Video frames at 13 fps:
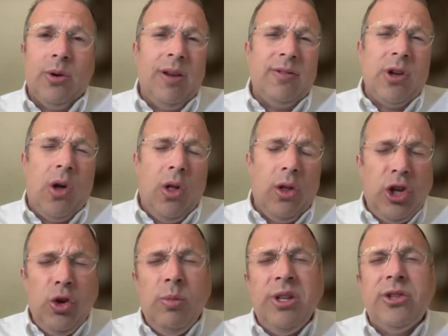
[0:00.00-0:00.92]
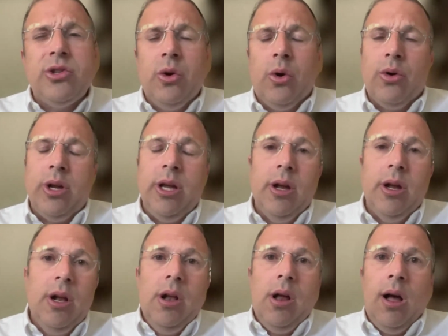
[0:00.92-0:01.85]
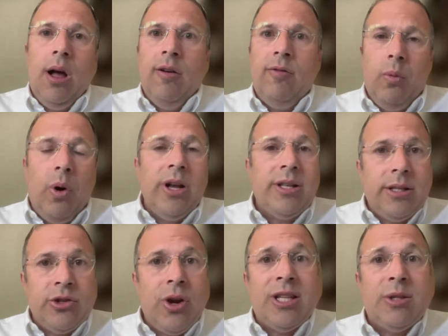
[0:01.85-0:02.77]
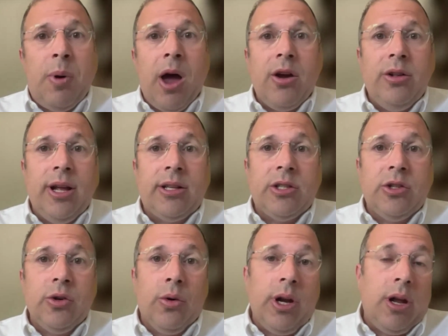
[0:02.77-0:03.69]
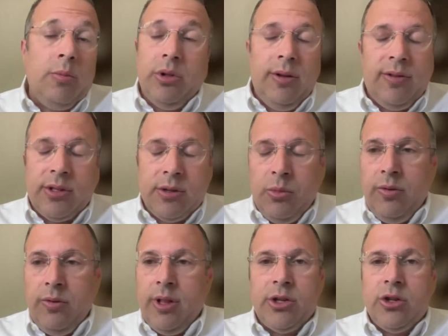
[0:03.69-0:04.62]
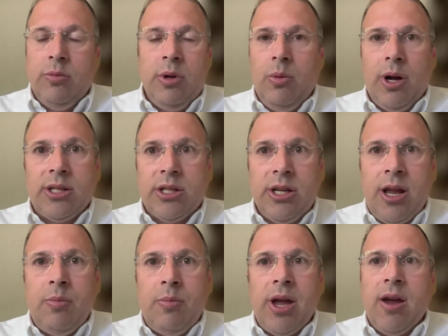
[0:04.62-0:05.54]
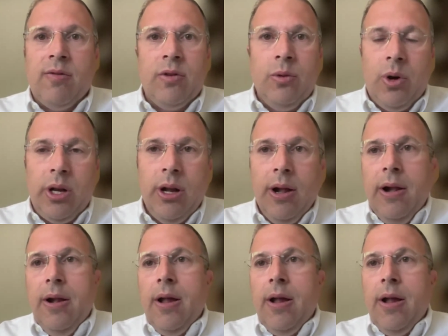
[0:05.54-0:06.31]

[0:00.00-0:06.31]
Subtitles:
So it gives a whole human story of what transpired that story, and I believe it's a movie that should be watched today by everyone